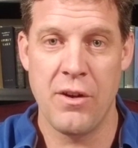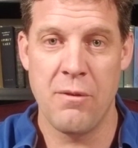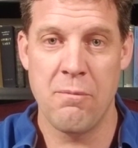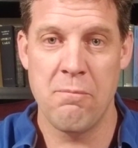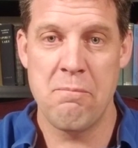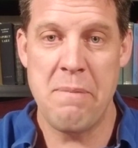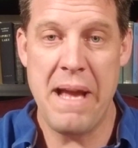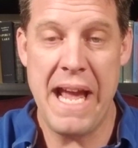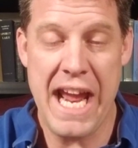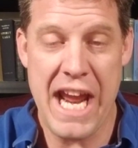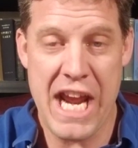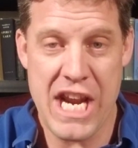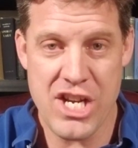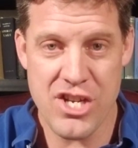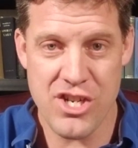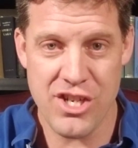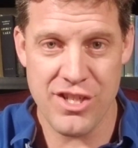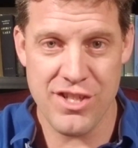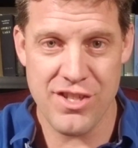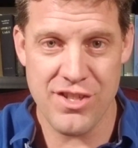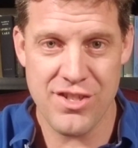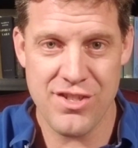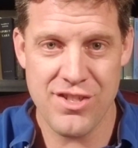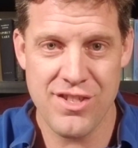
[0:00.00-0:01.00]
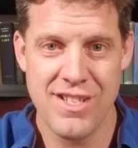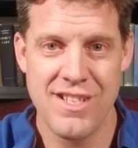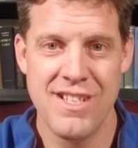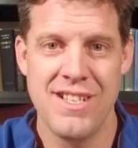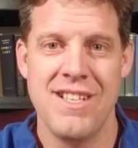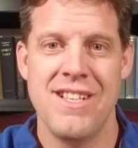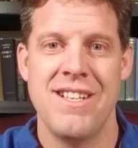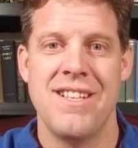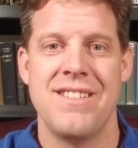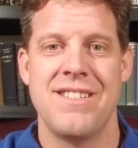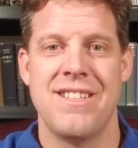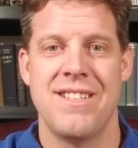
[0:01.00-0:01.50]
patience
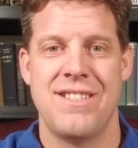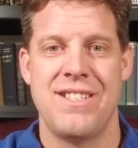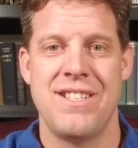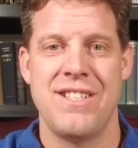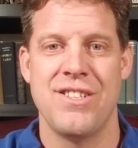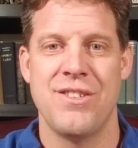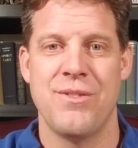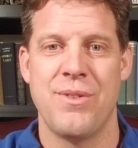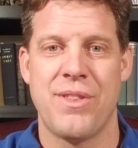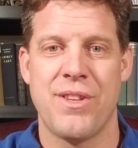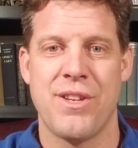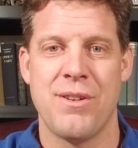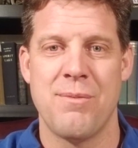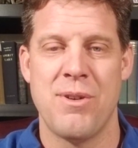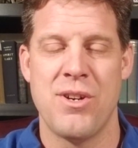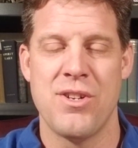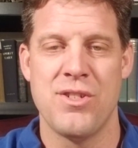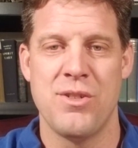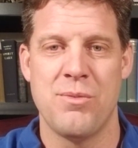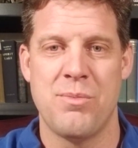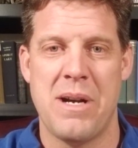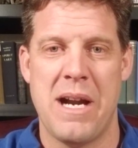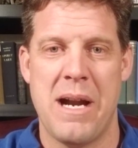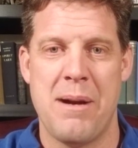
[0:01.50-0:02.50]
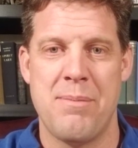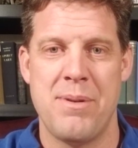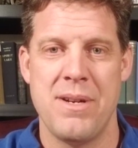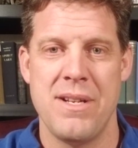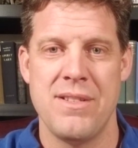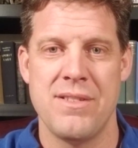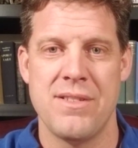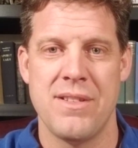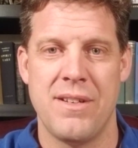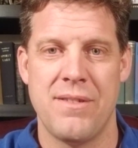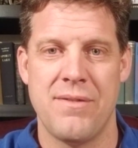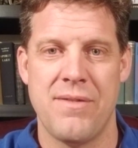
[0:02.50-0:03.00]
to deal with commercial
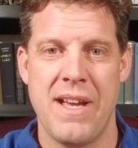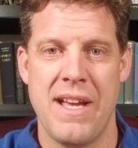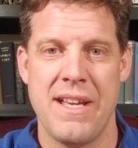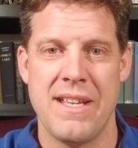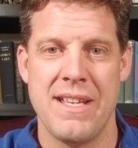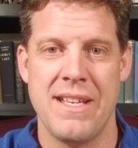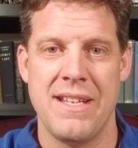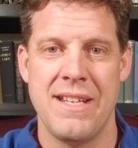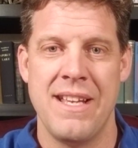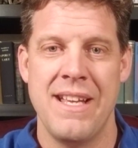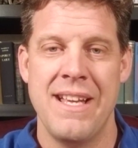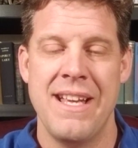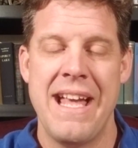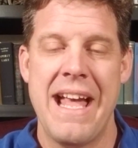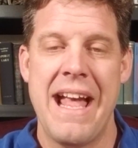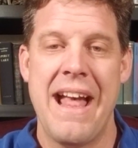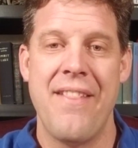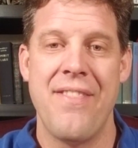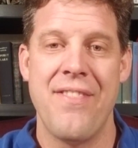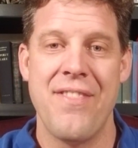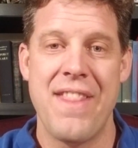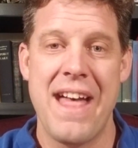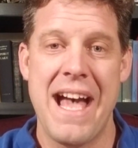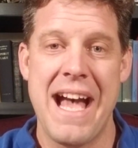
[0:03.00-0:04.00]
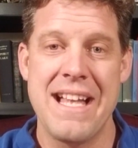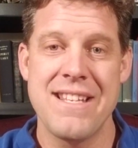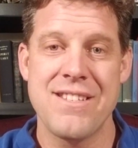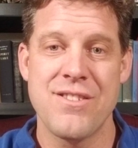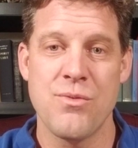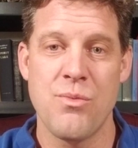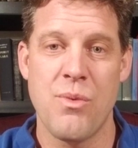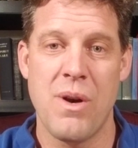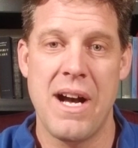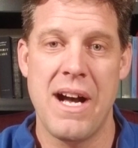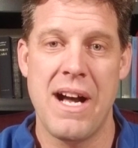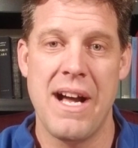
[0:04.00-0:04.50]
properties that are vacant. And that's
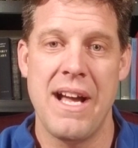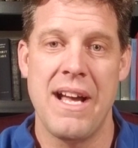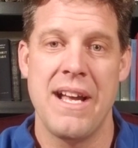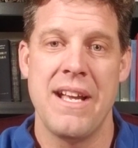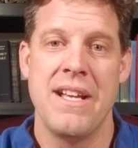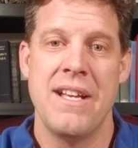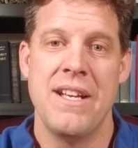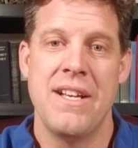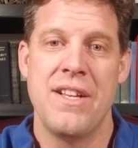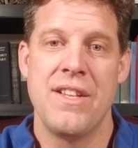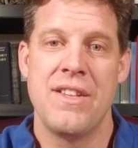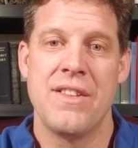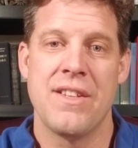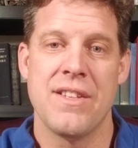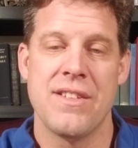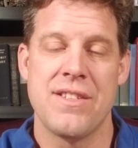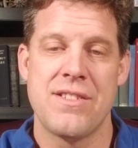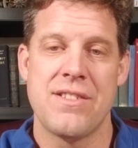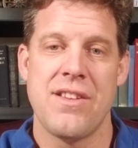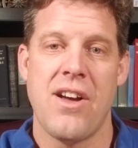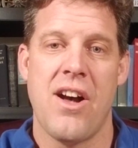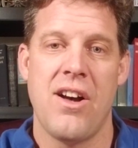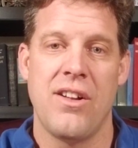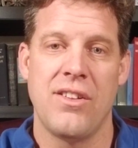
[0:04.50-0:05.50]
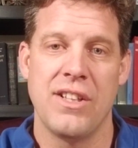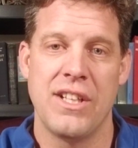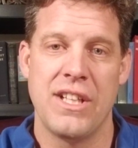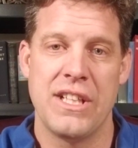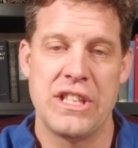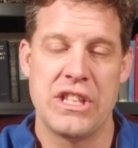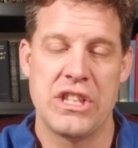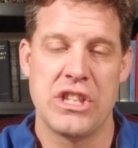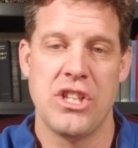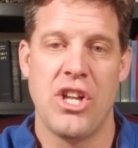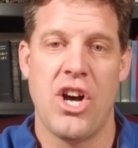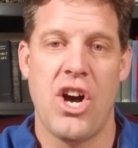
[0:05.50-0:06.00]
why the
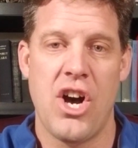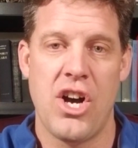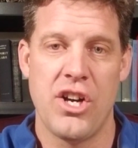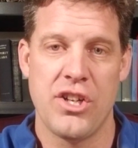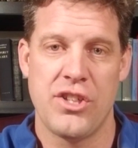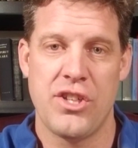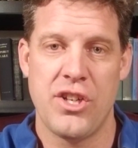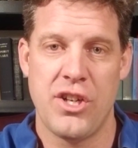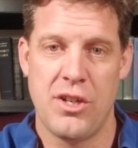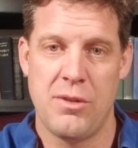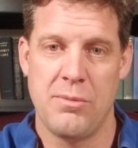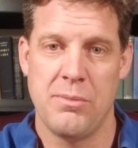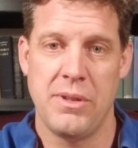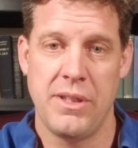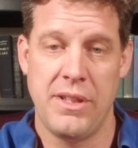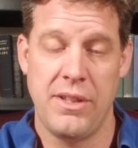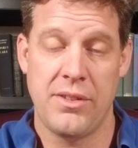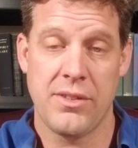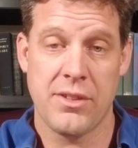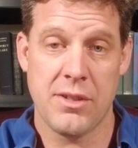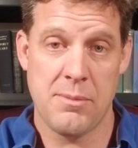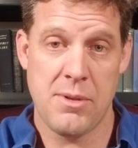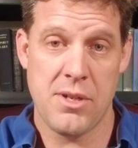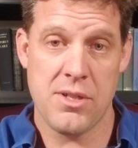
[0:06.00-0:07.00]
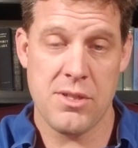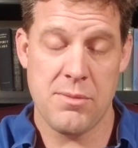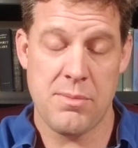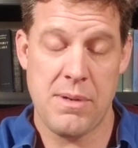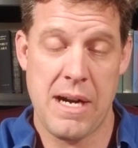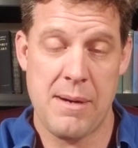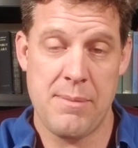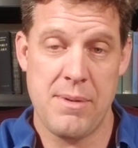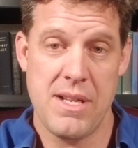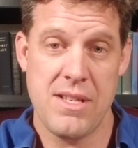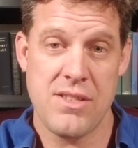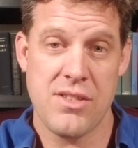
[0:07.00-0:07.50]
solid long-term lease commercial
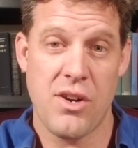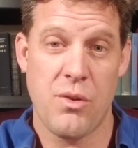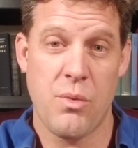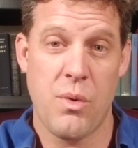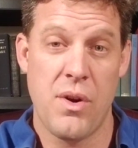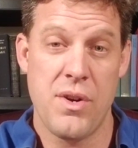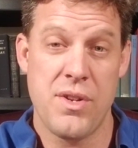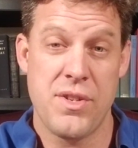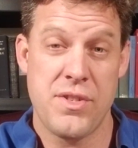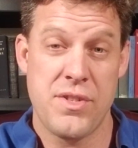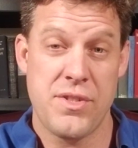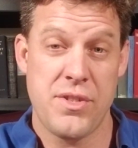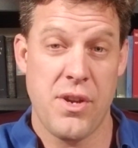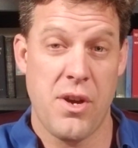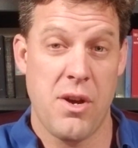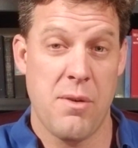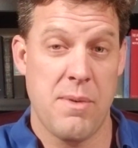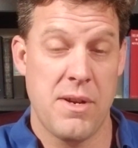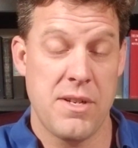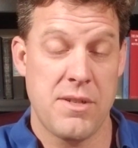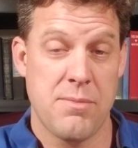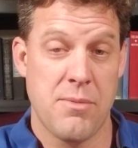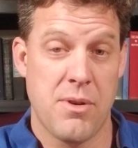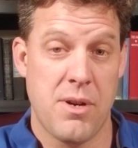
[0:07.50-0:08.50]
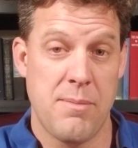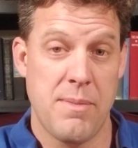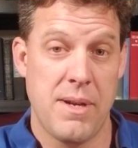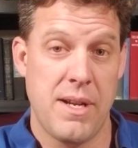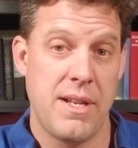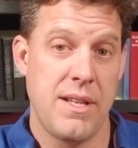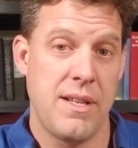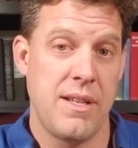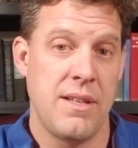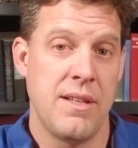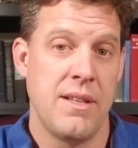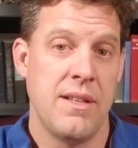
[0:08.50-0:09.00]
properties are worth so much more
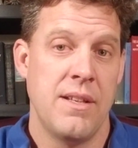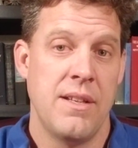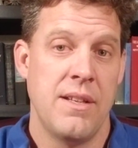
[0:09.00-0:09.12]
money